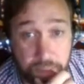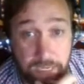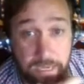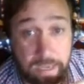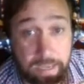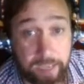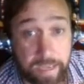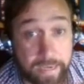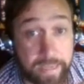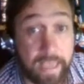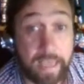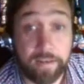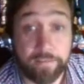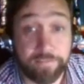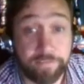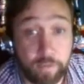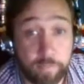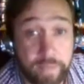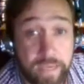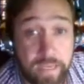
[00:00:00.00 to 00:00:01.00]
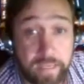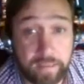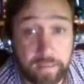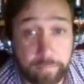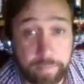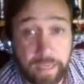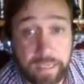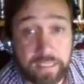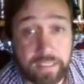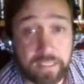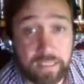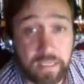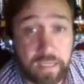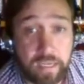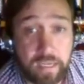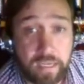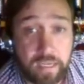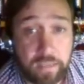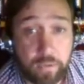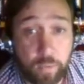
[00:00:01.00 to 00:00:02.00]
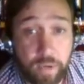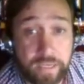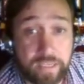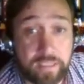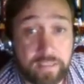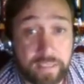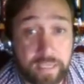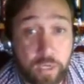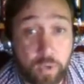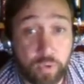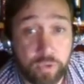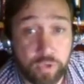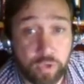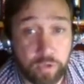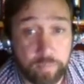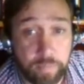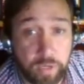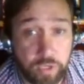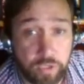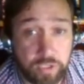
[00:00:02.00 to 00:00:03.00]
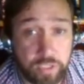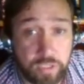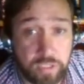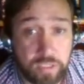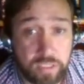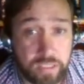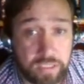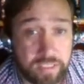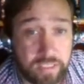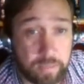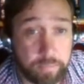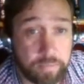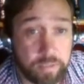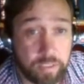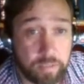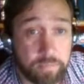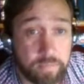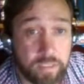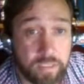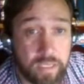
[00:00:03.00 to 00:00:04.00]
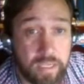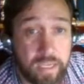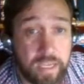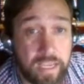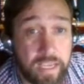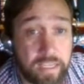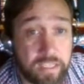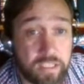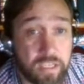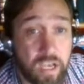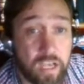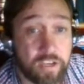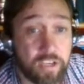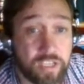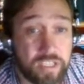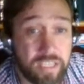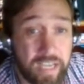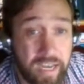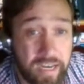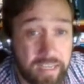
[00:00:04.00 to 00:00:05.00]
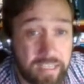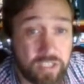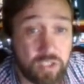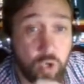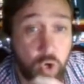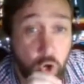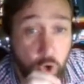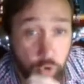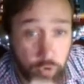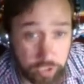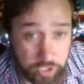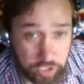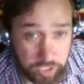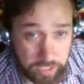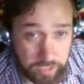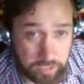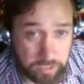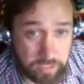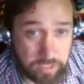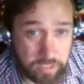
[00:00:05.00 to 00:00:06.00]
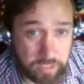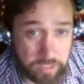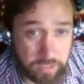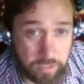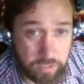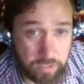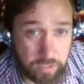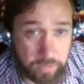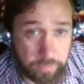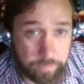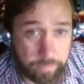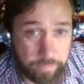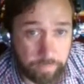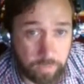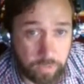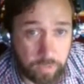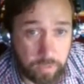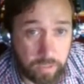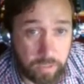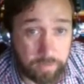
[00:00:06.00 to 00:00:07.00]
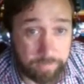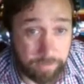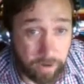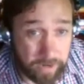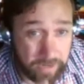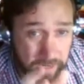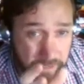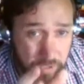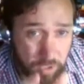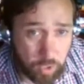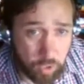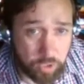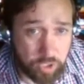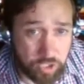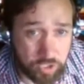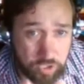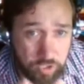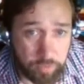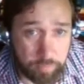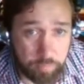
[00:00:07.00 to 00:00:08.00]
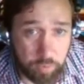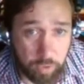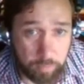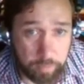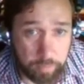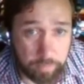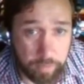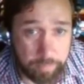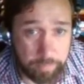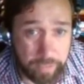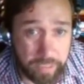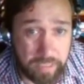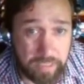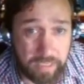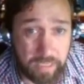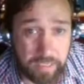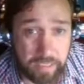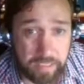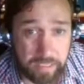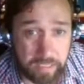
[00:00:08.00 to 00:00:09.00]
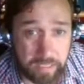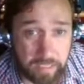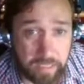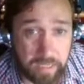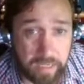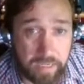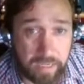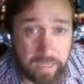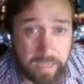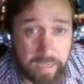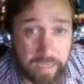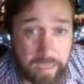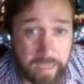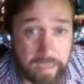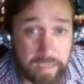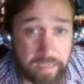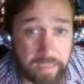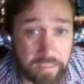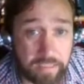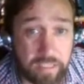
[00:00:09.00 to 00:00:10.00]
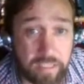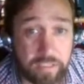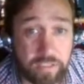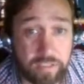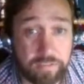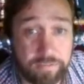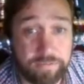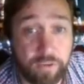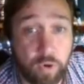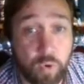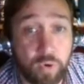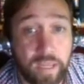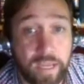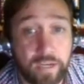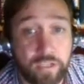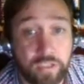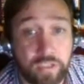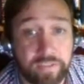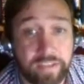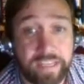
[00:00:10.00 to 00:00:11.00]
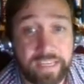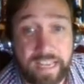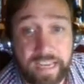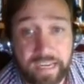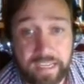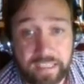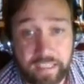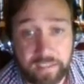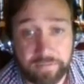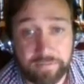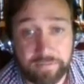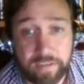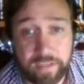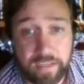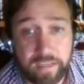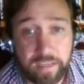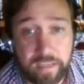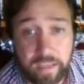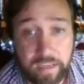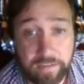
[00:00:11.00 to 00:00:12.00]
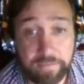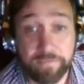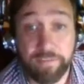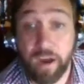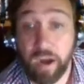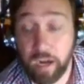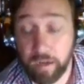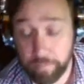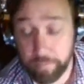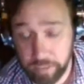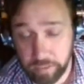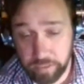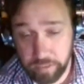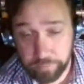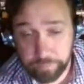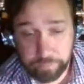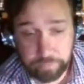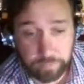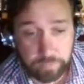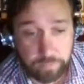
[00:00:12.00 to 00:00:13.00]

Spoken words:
Again, for me, the best way to deal with your emotions and symptoms is to understand its origins. Find out the origins of the problem, and PTSD is the fallout of a negative environment.